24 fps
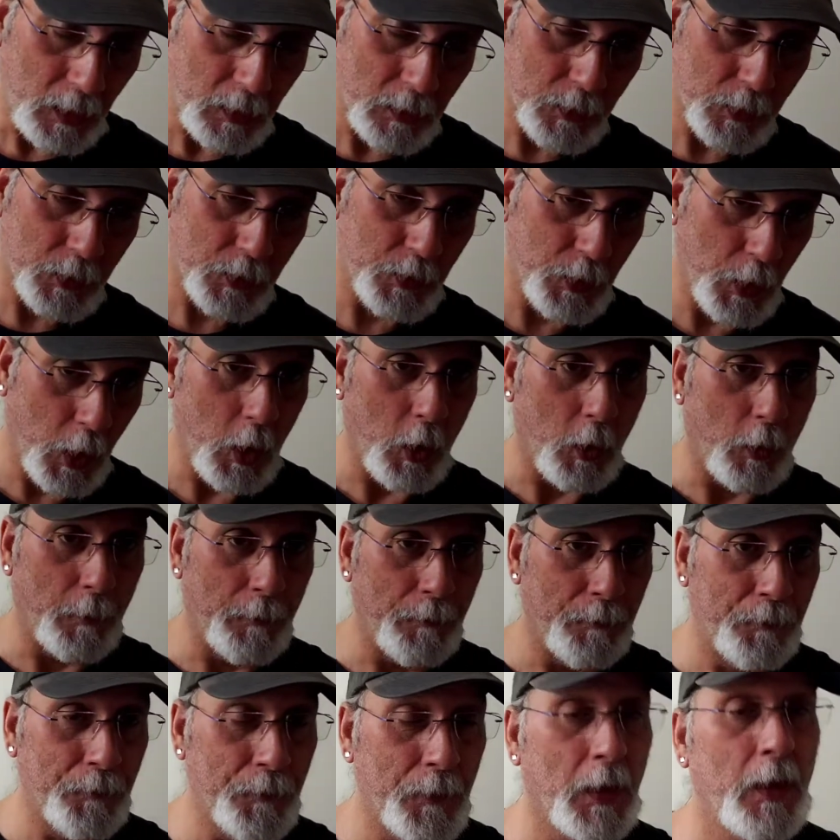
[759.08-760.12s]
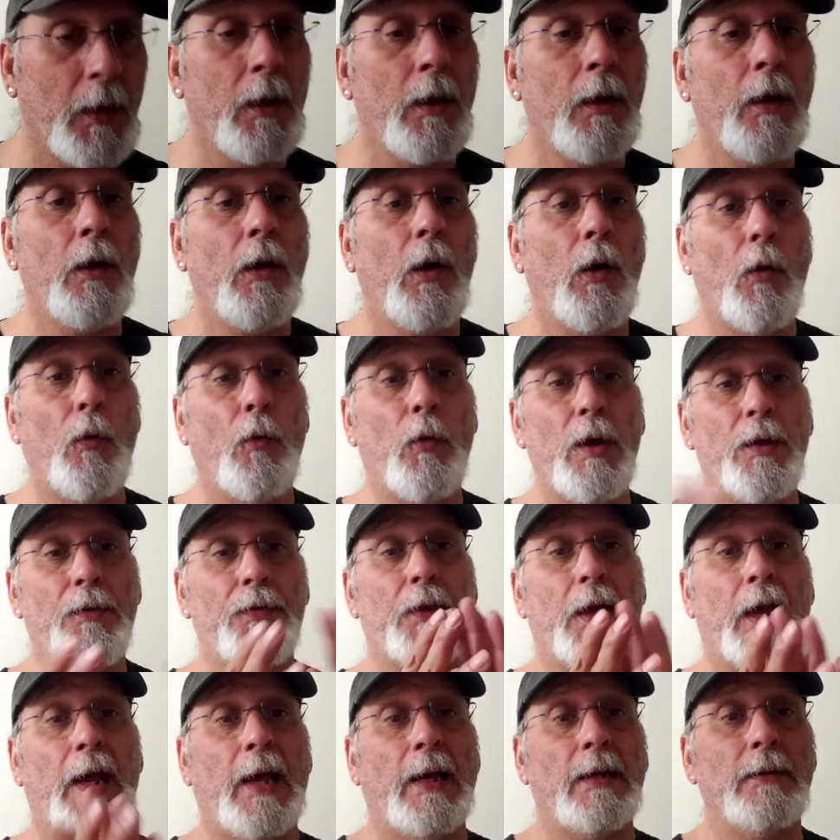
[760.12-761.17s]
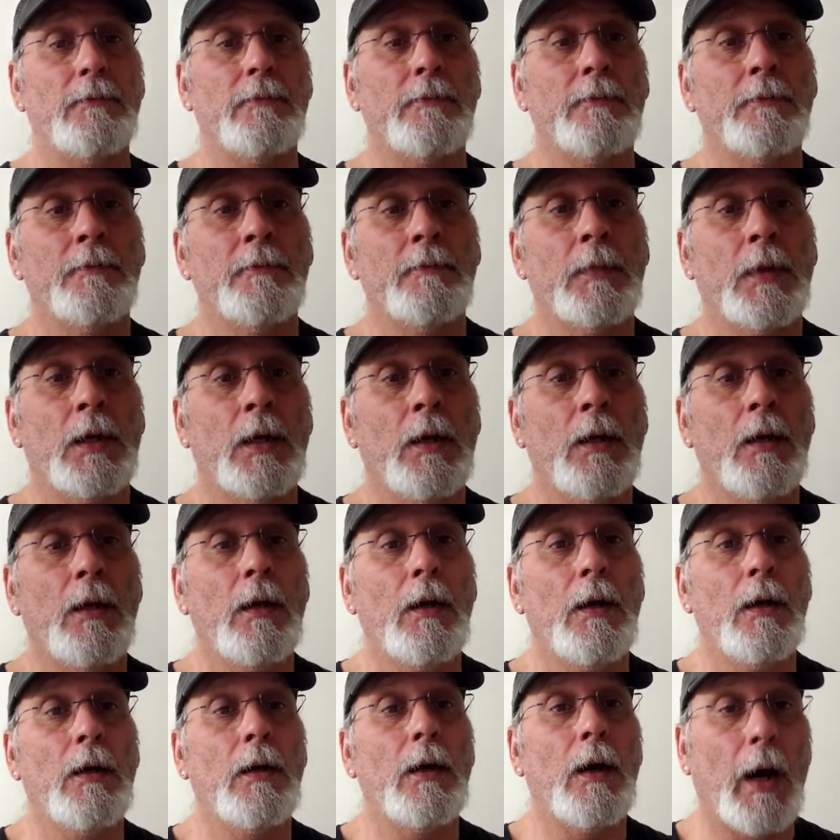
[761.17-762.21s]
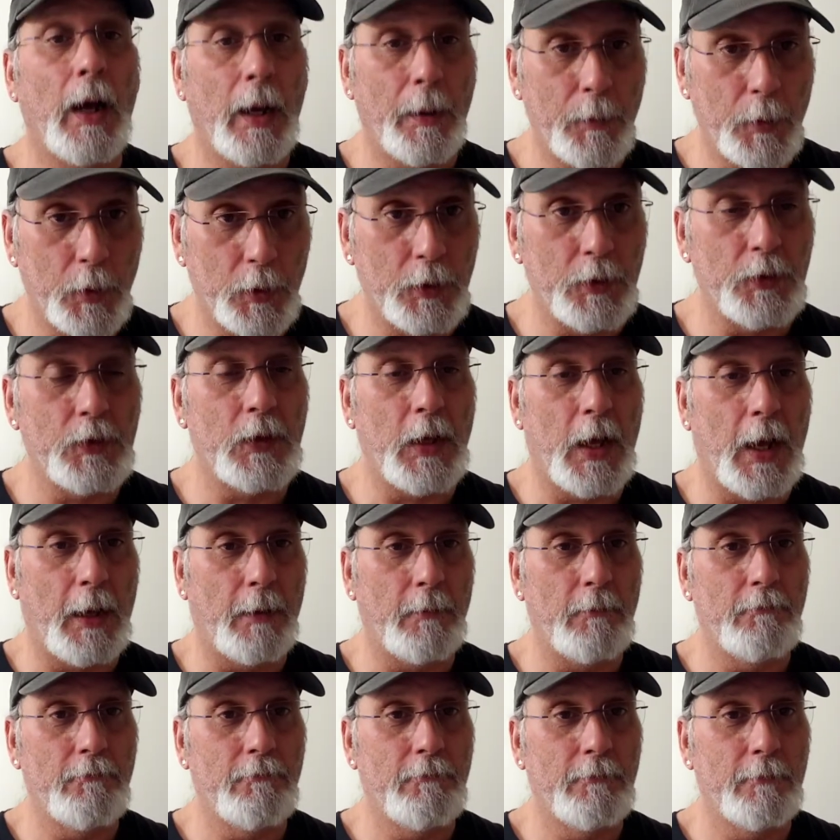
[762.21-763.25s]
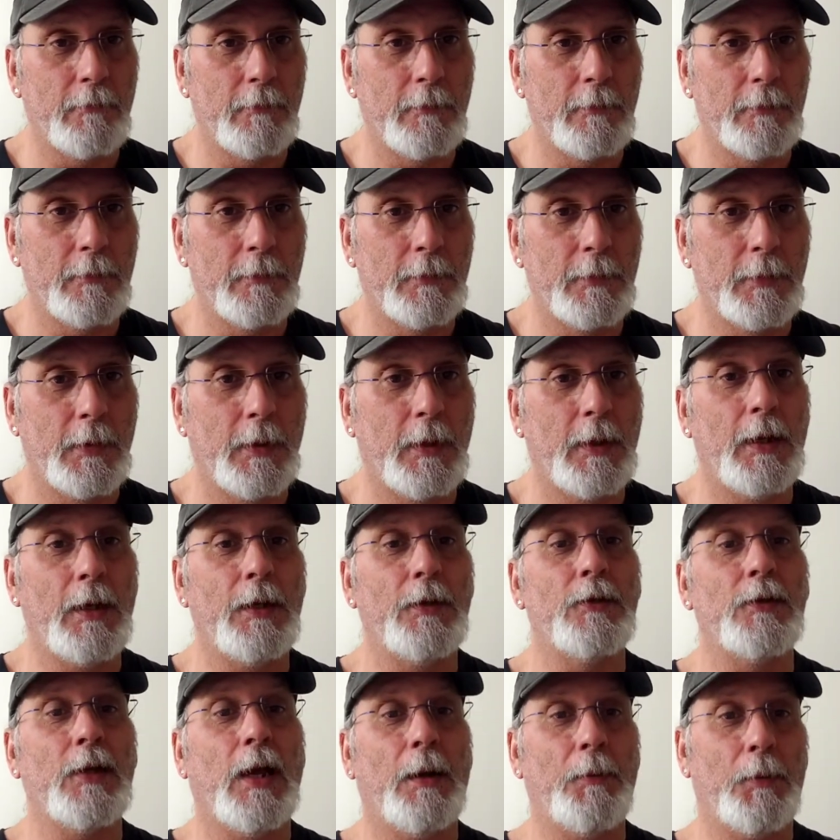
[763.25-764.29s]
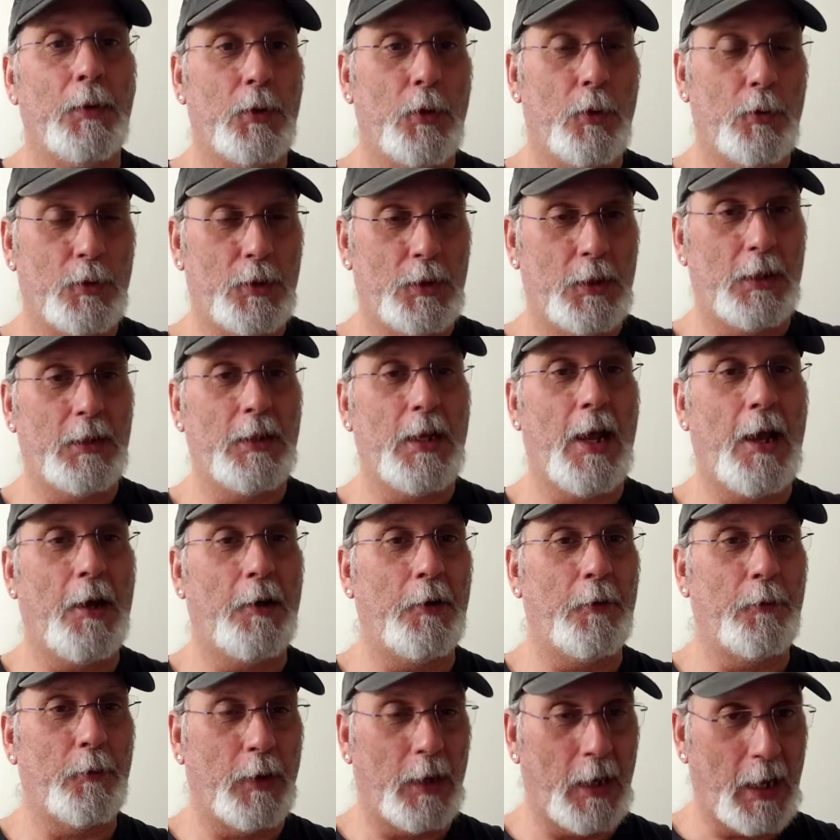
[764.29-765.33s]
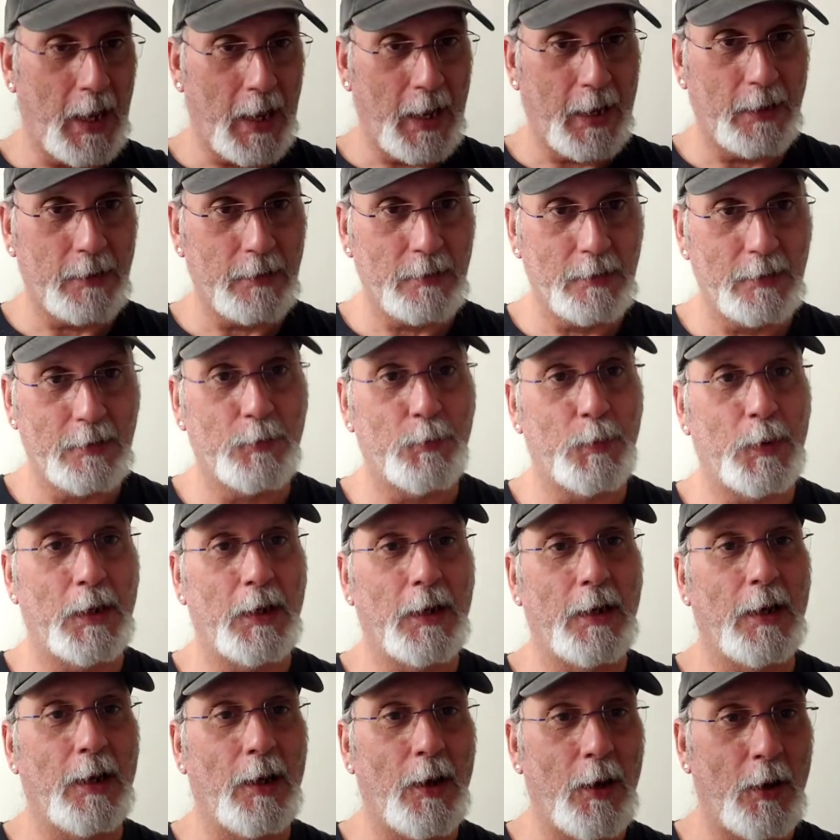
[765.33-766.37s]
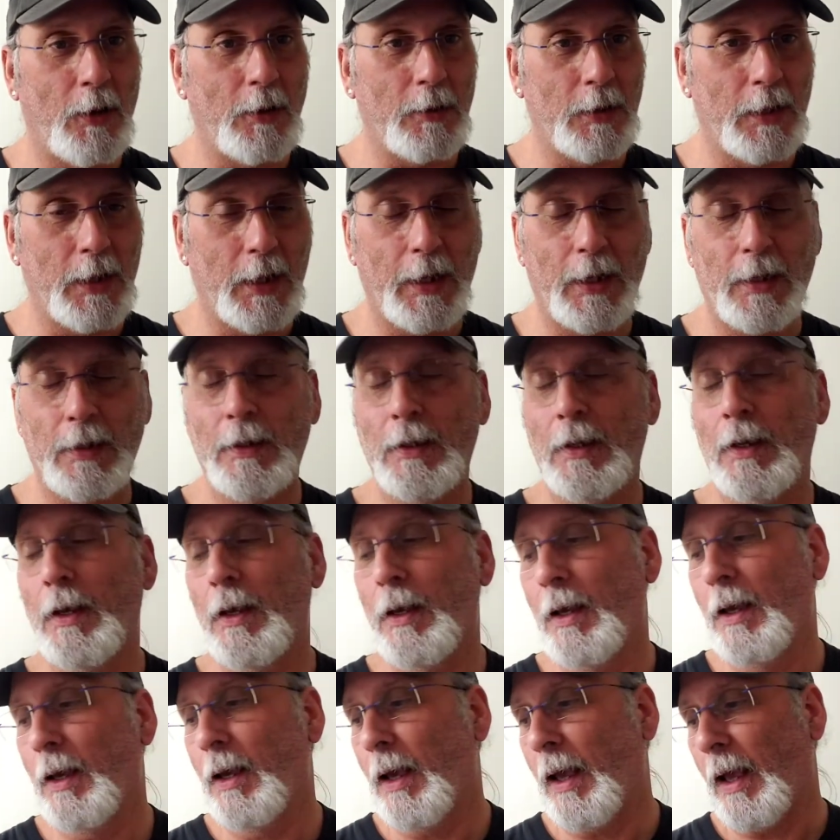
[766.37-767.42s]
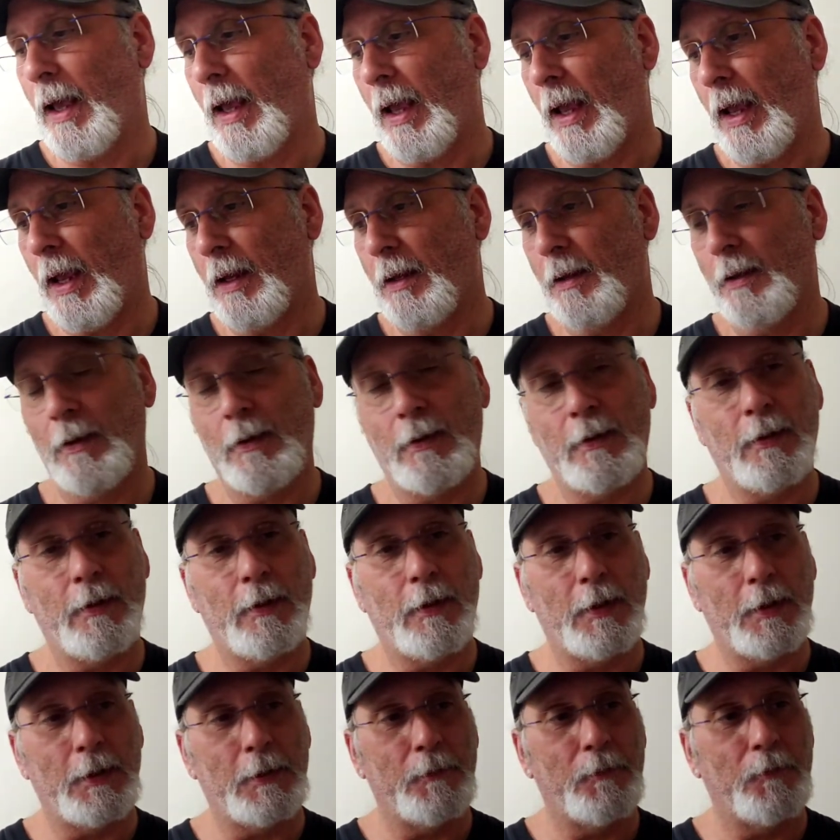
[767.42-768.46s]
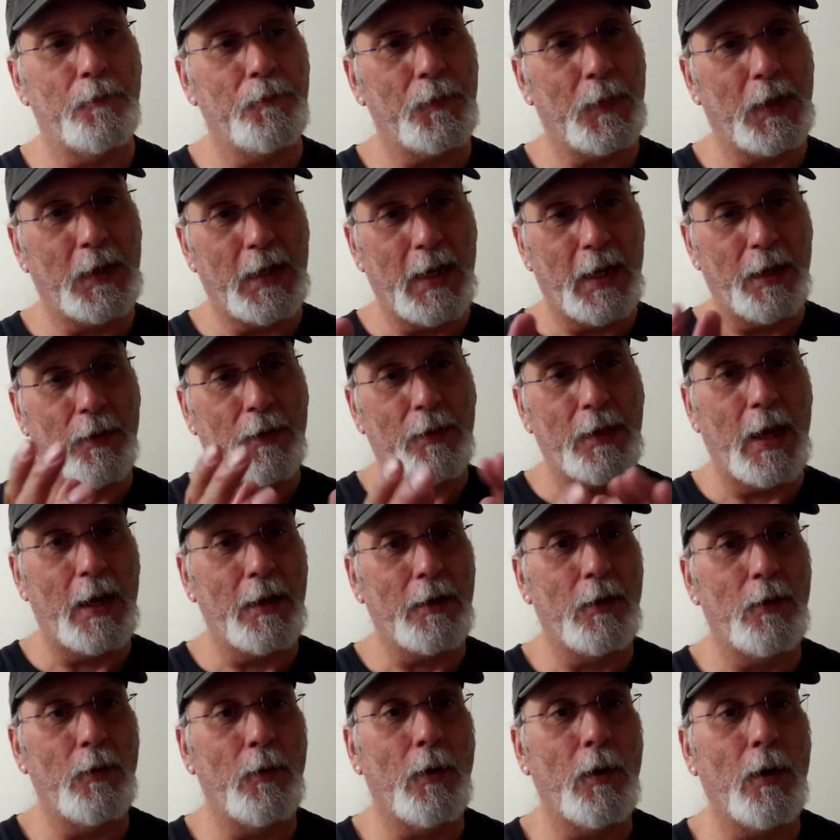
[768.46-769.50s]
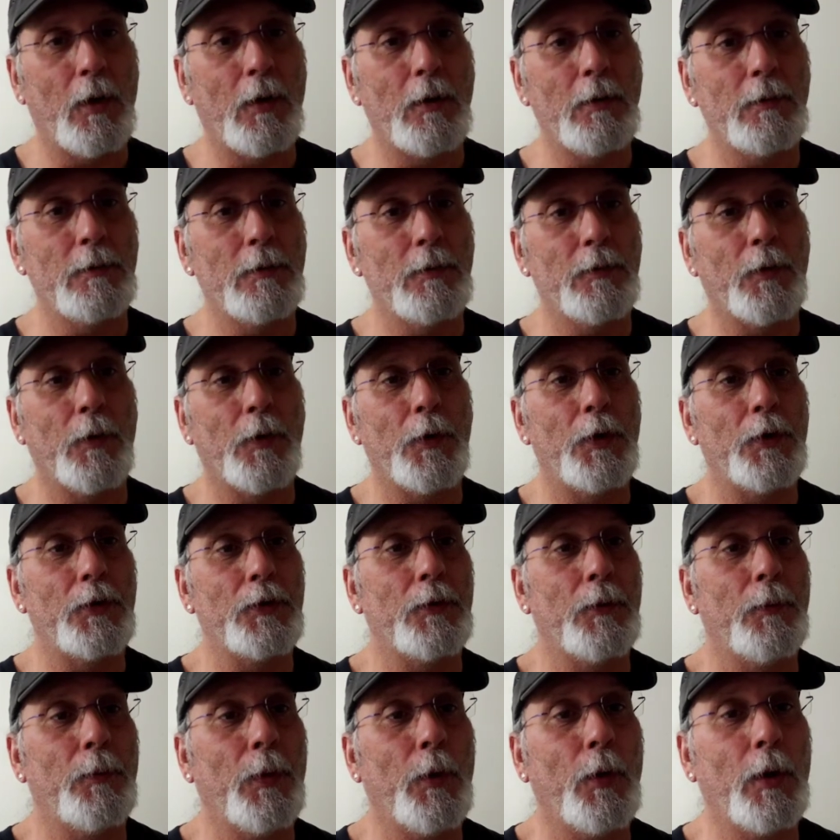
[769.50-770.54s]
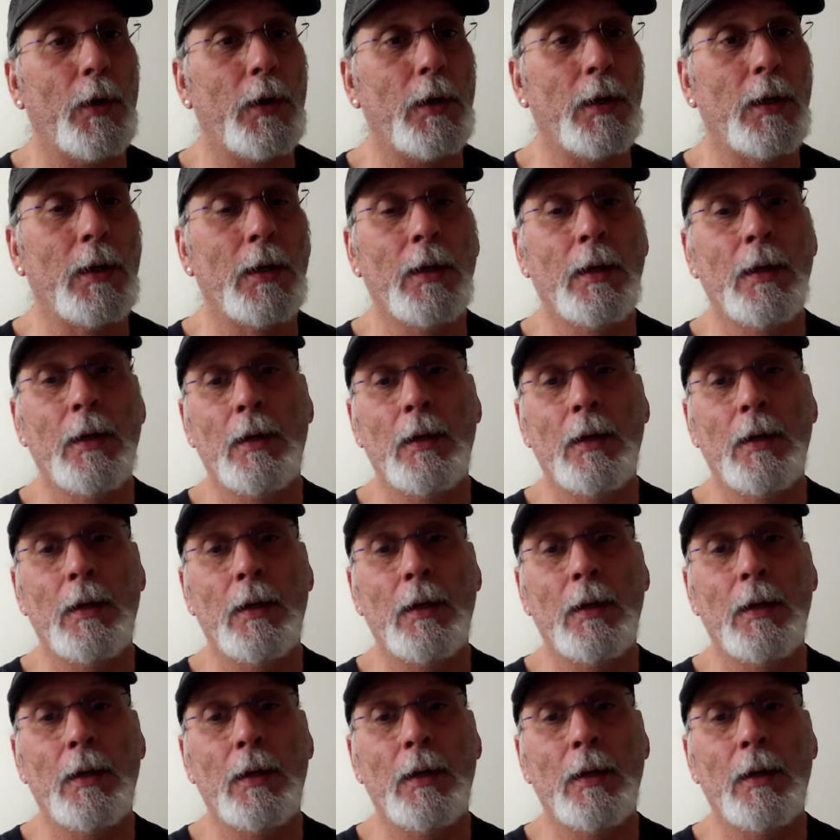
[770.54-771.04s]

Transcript: So with that, I'm going to stop. It's time to go sit down and relax. It's been a long day. And again, thank you all for your support.